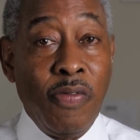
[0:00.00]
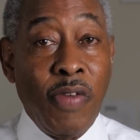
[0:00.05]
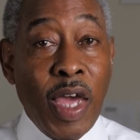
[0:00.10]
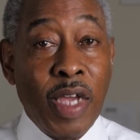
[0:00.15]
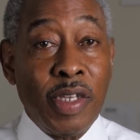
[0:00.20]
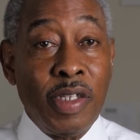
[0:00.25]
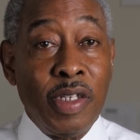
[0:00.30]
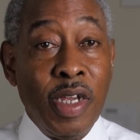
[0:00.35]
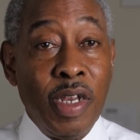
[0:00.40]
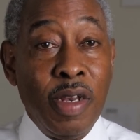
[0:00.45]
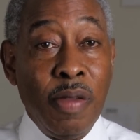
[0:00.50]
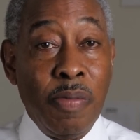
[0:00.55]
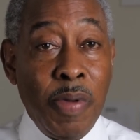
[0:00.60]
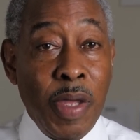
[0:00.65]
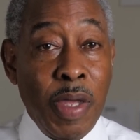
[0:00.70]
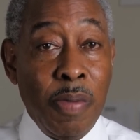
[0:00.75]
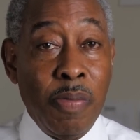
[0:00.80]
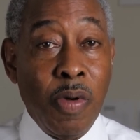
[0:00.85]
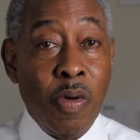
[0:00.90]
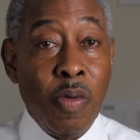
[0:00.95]
vaccinated
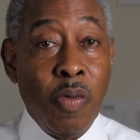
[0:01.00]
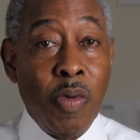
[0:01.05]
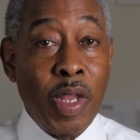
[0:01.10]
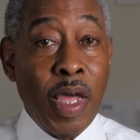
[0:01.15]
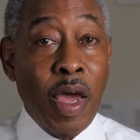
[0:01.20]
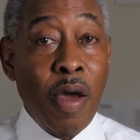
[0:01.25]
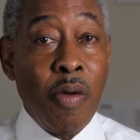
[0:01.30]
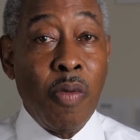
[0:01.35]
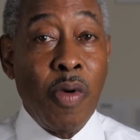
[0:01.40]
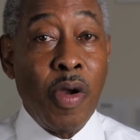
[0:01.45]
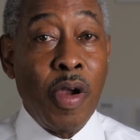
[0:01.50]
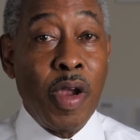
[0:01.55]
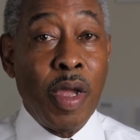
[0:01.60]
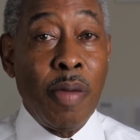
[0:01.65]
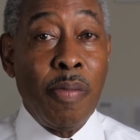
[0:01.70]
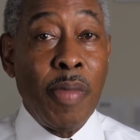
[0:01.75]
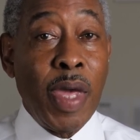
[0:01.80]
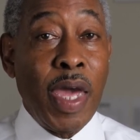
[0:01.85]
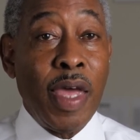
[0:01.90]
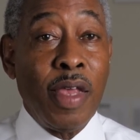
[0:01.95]
people without wearing
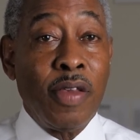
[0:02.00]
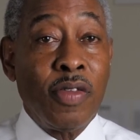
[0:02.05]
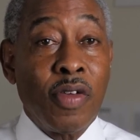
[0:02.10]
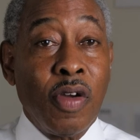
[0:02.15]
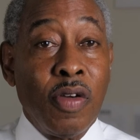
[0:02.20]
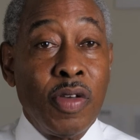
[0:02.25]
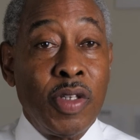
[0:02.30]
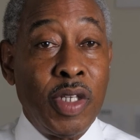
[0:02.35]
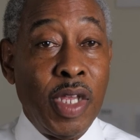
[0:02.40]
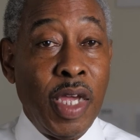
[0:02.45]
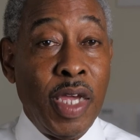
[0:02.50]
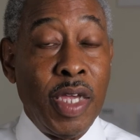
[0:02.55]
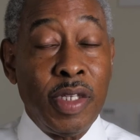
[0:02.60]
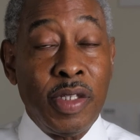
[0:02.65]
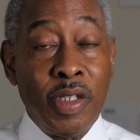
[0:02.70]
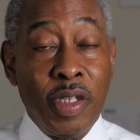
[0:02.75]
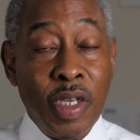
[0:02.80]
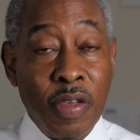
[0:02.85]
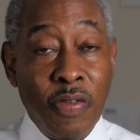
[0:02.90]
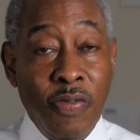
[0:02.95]
a mask or staying
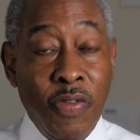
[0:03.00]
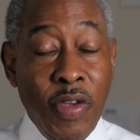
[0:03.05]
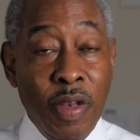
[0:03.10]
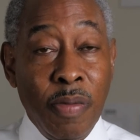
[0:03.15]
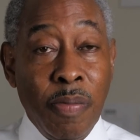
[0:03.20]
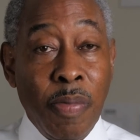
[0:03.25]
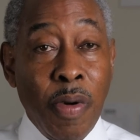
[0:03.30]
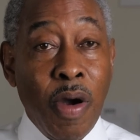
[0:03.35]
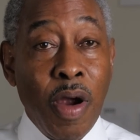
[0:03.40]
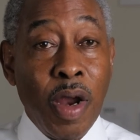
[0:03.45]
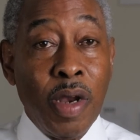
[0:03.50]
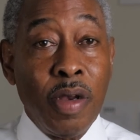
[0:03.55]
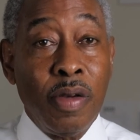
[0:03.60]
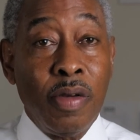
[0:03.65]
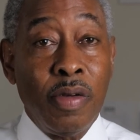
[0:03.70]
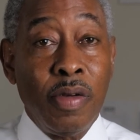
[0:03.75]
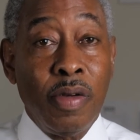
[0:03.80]
six feet apart.